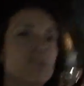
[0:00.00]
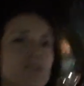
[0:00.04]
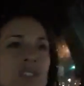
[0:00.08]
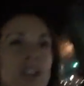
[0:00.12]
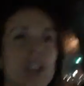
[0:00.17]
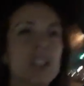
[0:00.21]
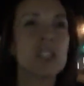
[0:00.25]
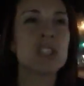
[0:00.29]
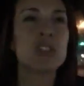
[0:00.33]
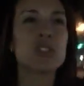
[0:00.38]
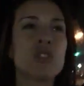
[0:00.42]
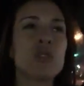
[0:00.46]

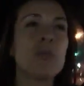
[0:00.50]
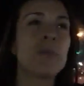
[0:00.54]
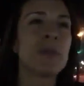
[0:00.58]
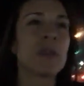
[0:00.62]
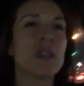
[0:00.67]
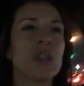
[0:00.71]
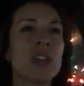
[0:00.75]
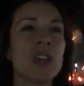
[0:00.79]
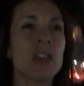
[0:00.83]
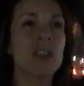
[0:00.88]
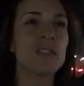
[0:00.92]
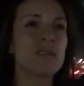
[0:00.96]
a little
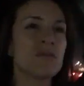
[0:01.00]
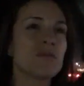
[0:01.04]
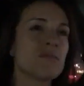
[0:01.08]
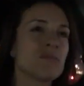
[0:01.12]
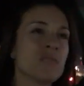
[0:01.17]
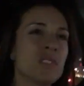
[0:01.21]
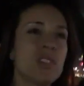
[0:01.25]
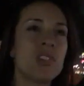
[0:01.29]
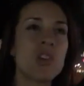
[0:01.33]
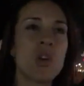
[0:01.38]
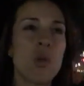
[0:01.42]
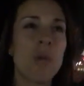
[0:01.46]
bit,
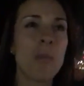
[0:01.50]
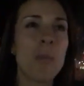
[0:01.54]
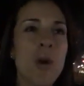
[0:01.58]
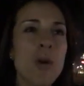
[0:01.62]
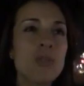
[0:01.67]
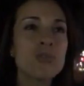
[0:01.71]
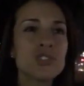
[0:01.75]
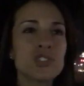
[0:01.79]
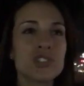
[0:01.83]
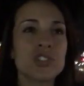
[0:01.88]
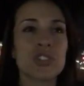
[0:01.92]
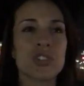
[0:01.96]
you know,
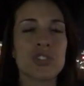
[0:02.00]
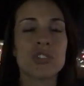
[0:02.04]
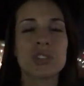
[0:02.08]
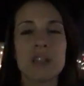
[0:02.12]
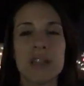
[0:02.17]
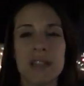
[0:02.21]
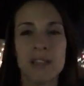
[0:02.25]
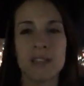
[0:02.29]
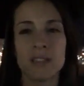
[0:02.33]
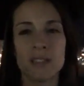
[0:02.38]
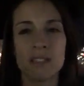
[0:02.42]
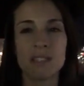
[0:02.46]
emotional,
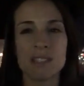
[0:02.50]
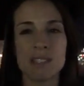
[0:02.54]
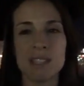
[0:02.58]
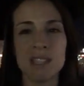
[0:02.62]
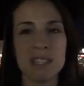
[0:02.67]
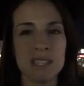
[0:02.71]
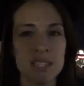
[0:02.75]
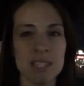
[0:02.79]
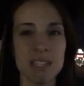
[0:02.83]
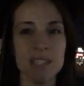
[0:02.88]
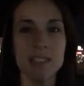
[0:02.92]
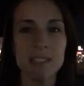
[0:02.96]
like
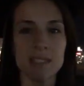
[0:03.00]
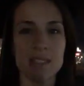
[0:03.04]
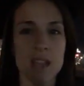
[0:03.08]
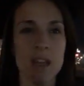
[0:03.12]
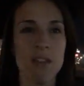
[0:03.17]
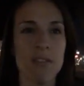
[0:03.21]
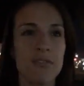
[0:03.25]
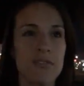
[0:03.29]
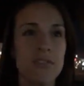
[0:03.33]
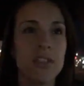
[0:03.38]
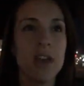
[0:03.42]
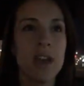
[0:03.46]
silly
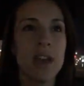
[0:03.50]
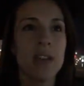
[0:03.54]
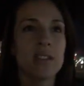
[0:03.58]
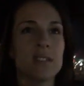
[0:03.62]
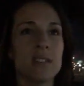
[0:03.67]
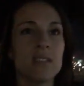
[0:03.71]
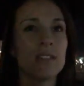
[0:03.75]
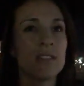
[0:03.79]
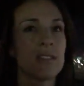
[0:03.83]
stuff that